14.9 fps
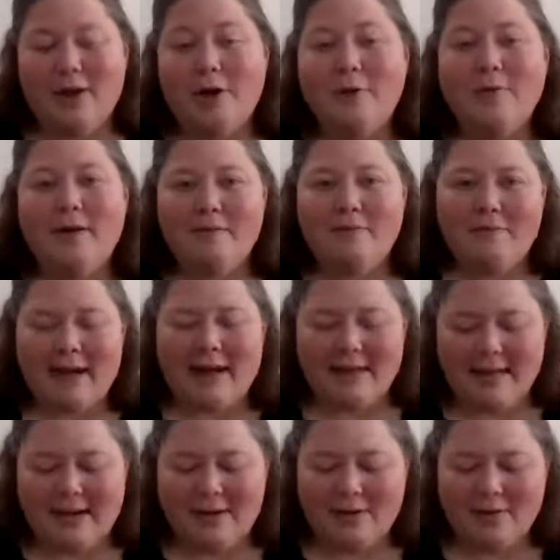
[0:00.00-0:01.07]
Go and
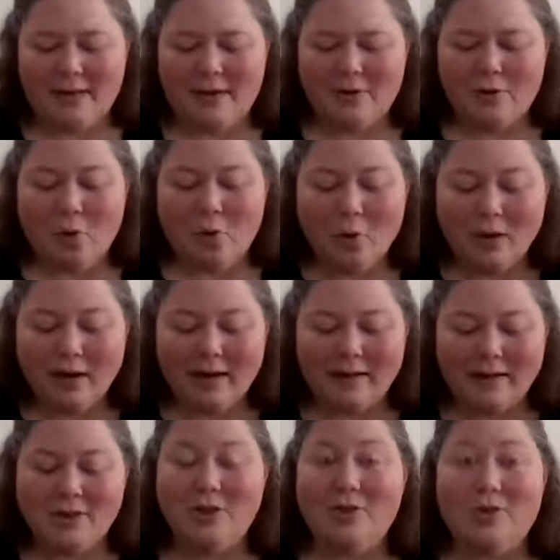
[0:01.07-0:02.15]
find out that
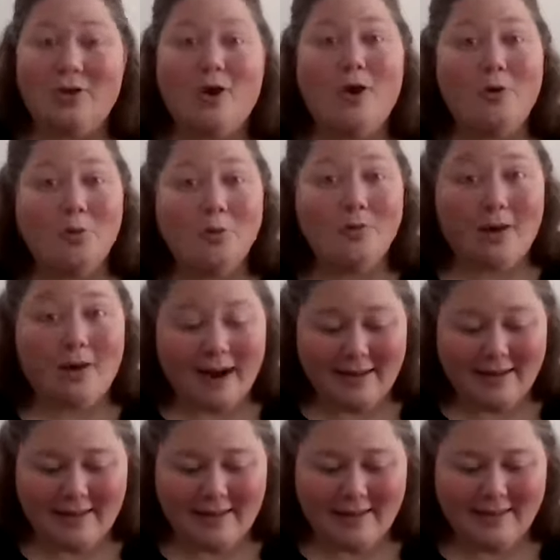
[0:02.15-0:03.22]
according to your own
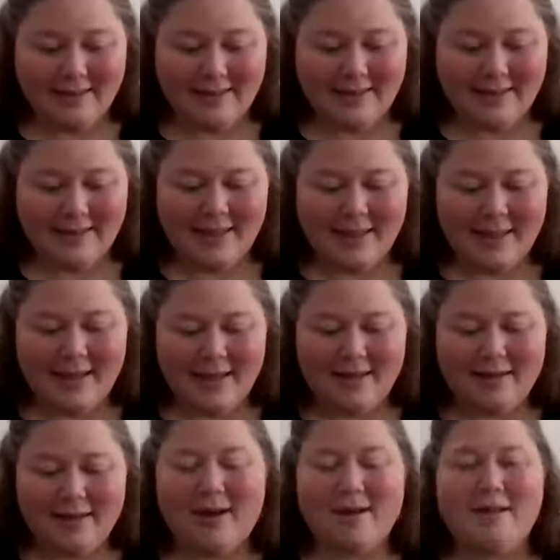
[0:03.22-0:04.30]
writings,
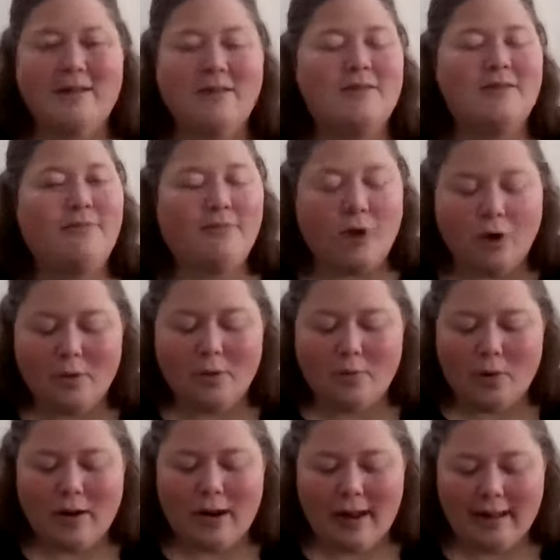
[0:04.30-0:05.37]
God is far
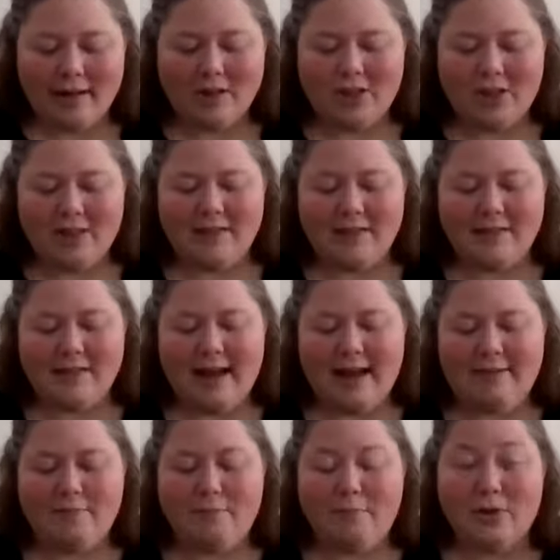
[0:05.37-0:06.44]
more anxious to
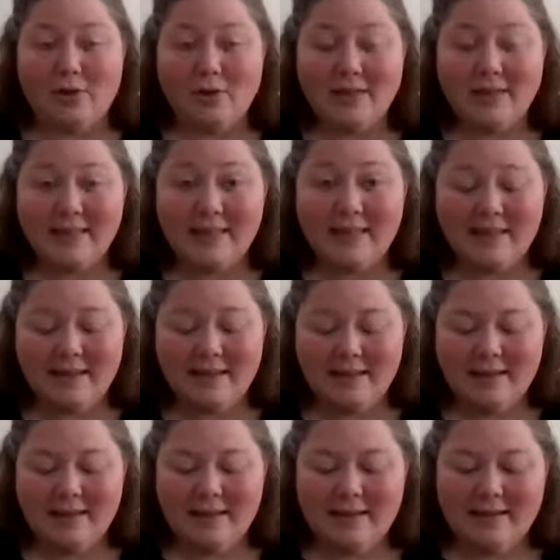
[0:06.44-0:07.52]
have mercy
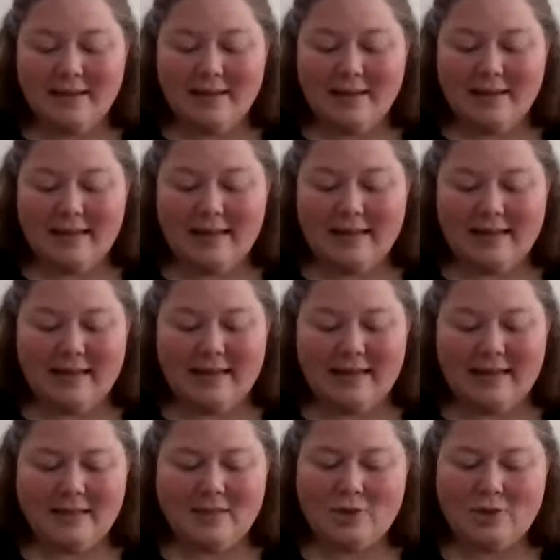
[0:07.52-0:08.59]
than
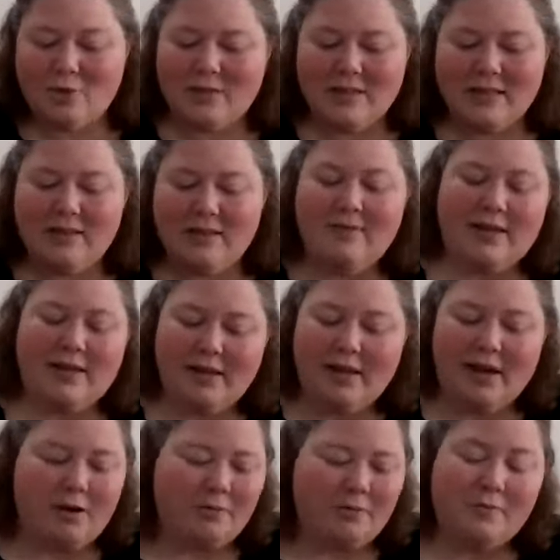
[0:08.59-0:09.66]
he is to receive
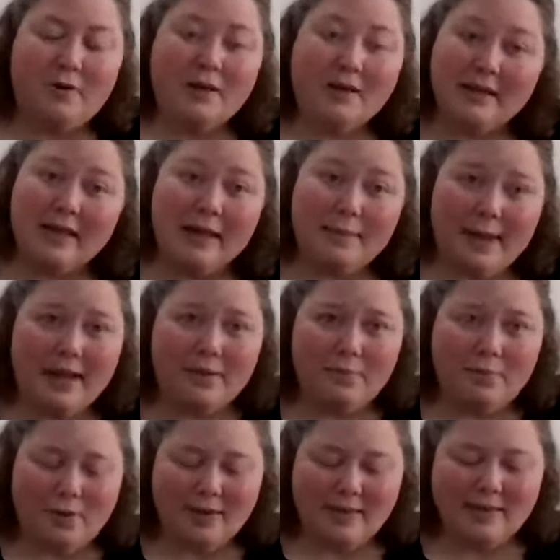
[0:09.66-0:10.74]
any offering that a man
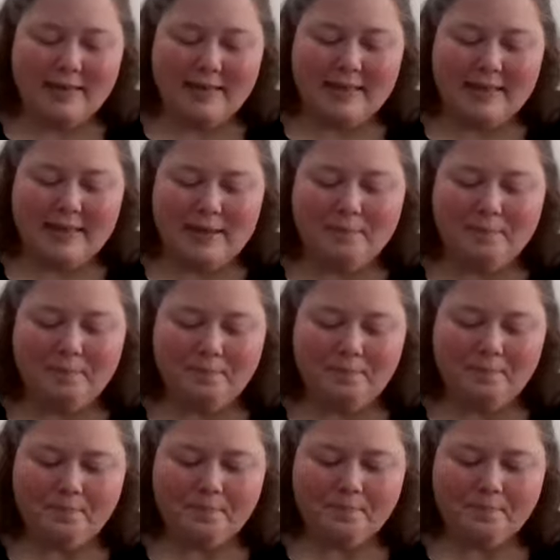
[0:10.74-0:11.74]
brings to him.